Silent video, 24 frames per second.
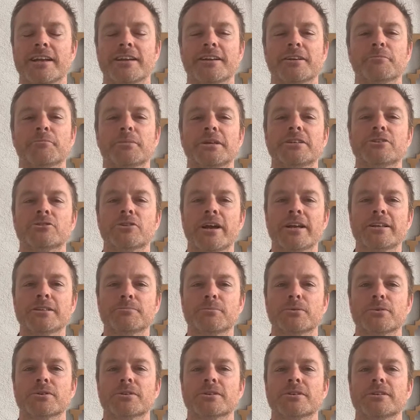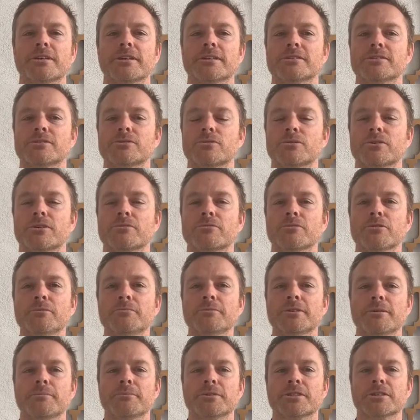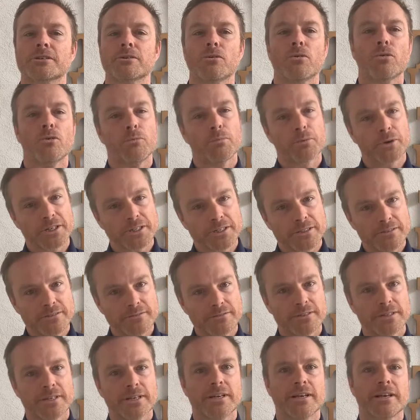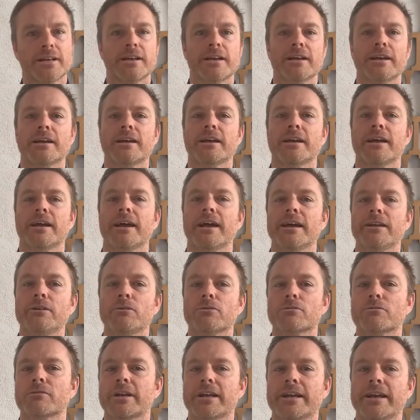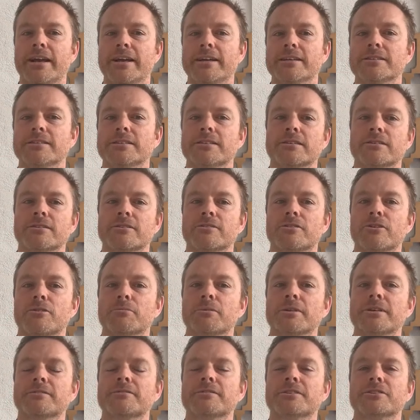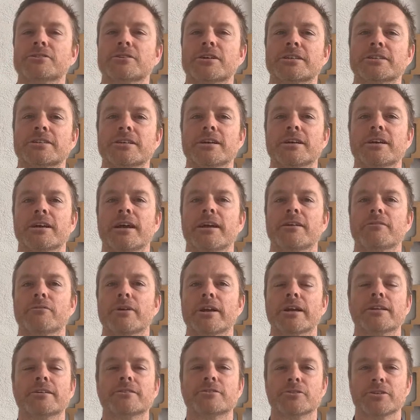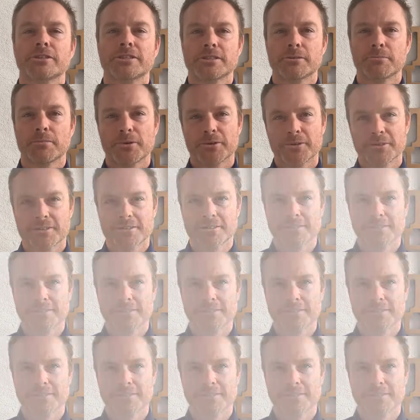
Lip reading: can be transported and stored at room temperature or pressure, and already has global infrastructure and regulatory support.